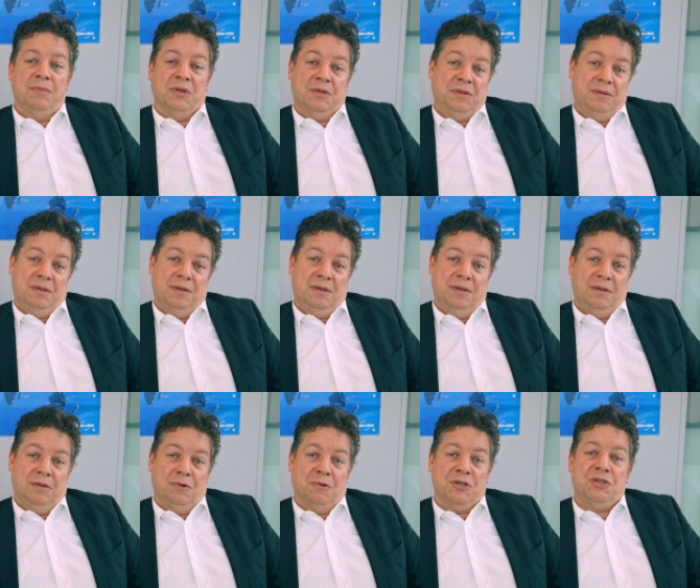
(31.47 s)
But
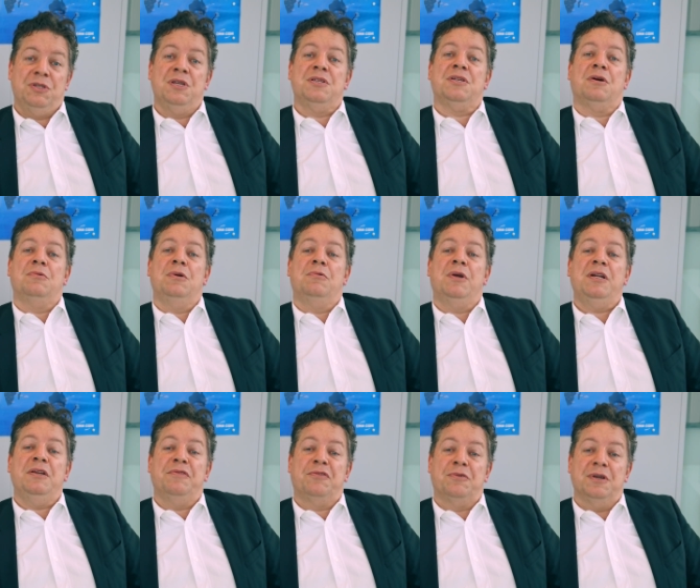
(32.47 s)
the question is, are we
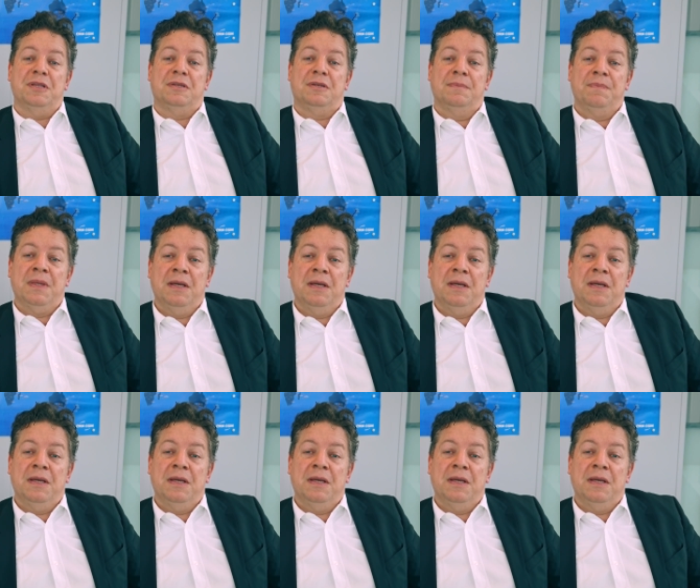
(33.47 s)
ready for it?